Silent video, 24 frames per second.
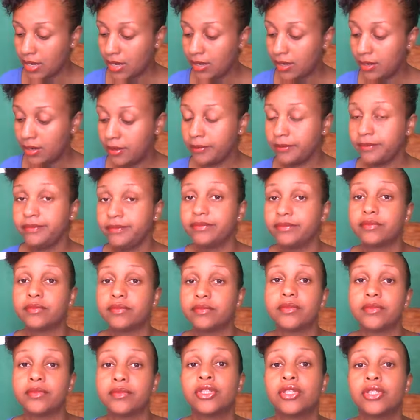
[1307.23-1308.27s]
Um,
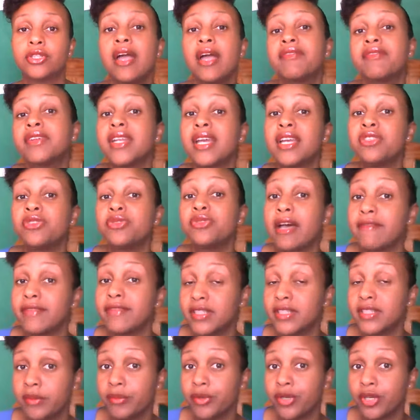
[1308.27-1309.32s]
so every day
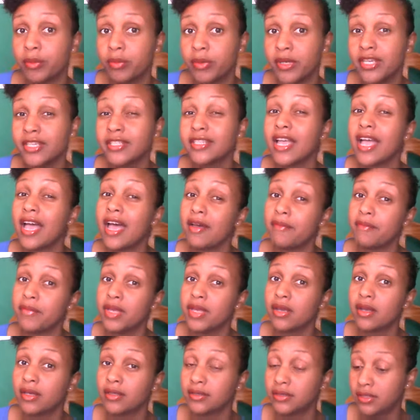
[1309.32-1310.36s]
17 burpees. I have
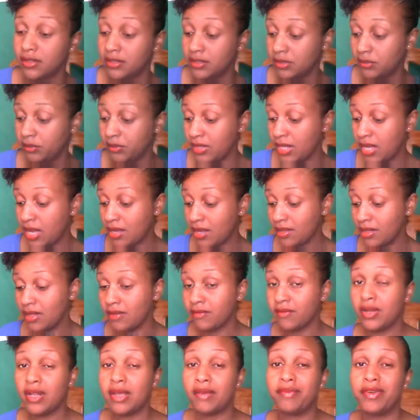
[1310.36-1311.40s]
been consistent with that.
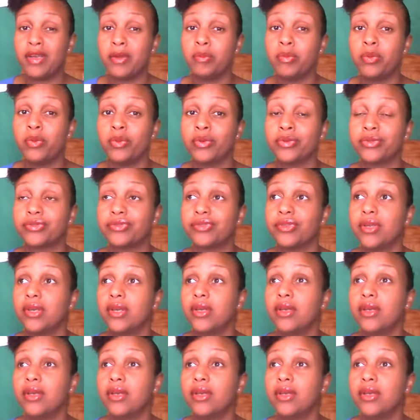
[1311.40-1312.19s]
Even if I post,